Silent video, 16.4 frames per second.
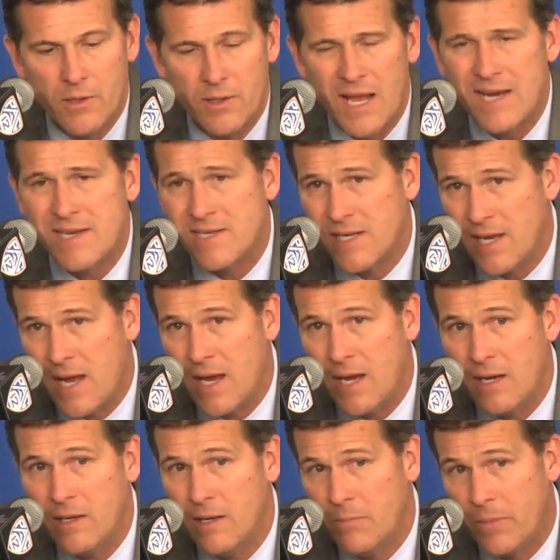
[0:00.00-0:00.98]
Like
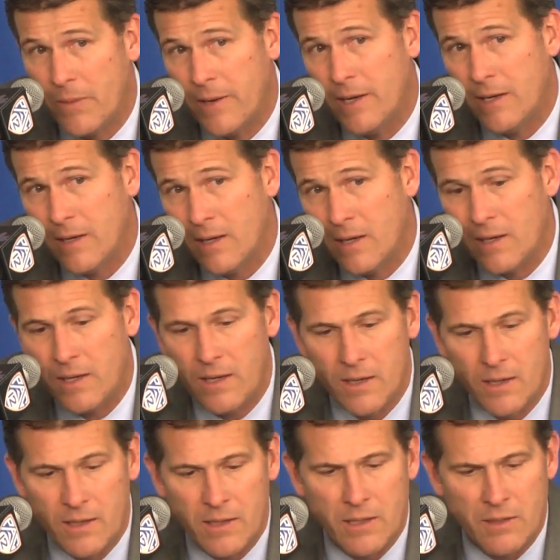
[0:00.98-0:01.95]
today, he played a, a,
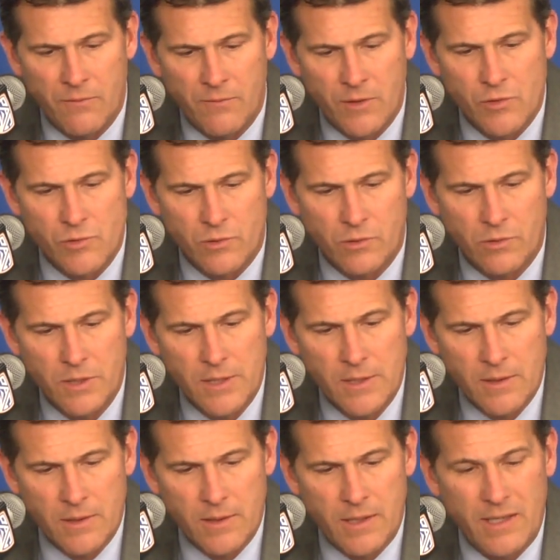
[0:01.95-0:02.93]
an individual
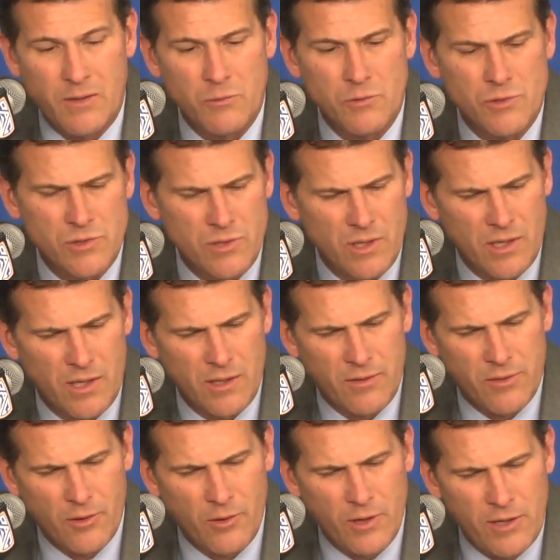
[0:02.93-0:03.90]
I think it was uh,
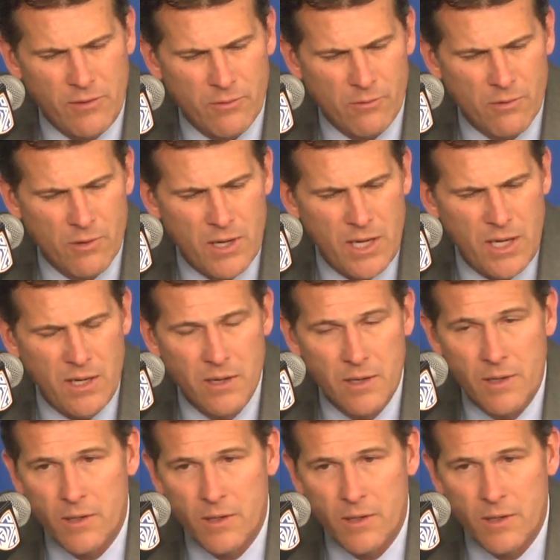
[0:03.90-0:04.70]
33.